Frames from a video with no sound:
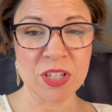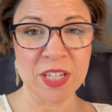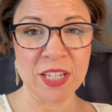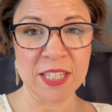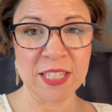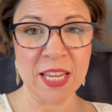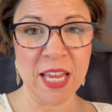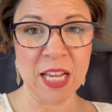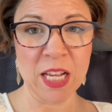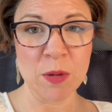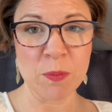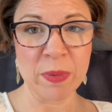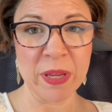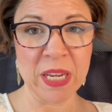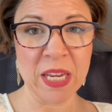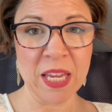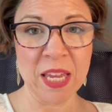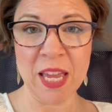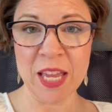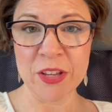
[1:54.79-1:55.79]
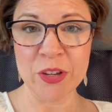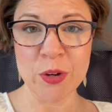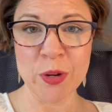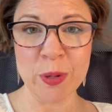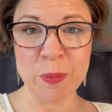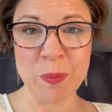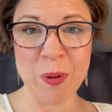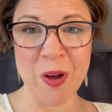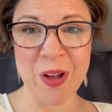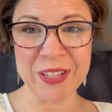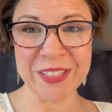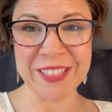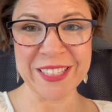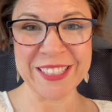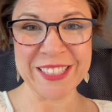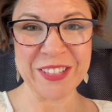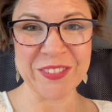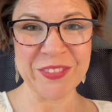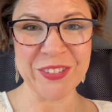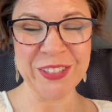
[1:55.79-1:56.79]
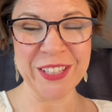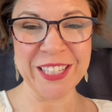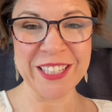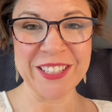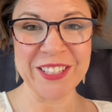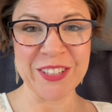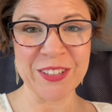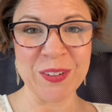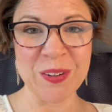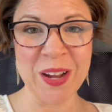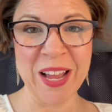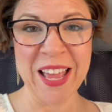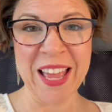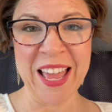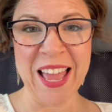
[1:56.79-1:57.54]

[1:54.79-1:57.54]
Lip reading: you to take a minute, and you can pause this if you need to,